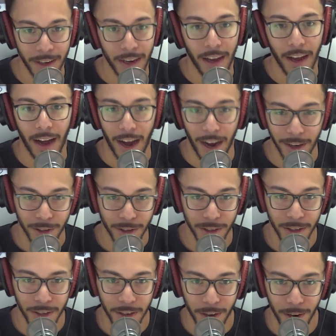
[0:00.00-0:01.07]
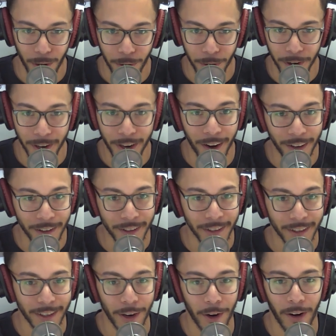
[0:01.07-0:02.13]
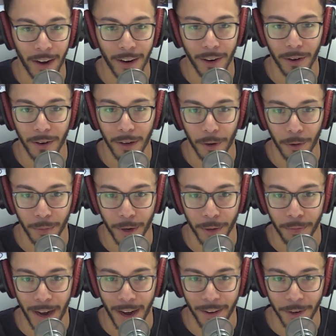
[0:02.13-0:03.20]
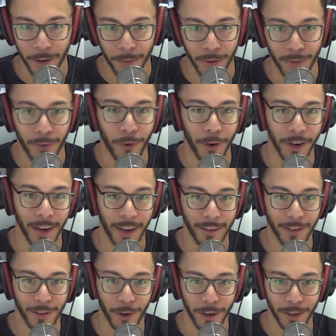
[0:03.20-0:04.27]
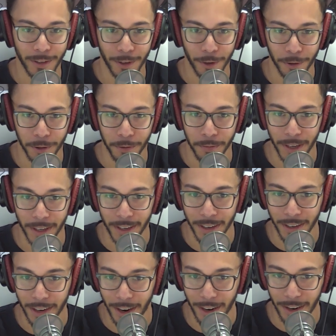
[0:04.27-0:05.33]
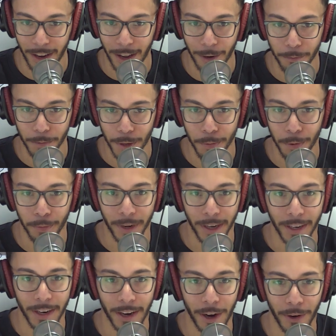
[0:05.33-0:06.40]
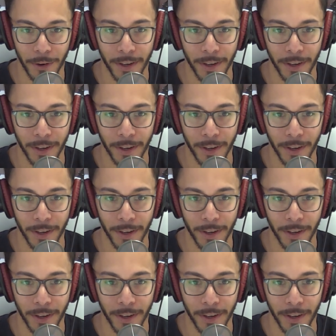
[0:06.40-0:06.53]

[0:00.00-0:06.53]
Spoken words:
I actually know your cousin, so I know a little bit about you before you got started social media. Not a lot of people might know